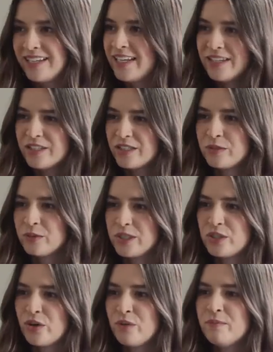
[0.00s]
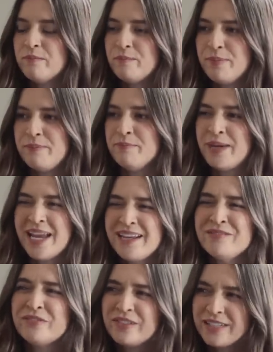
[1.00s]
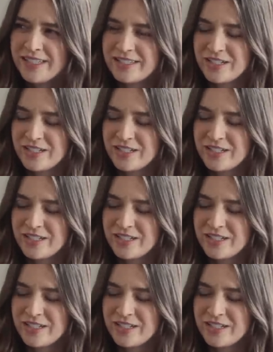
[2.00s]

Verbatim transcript: he just was so painfully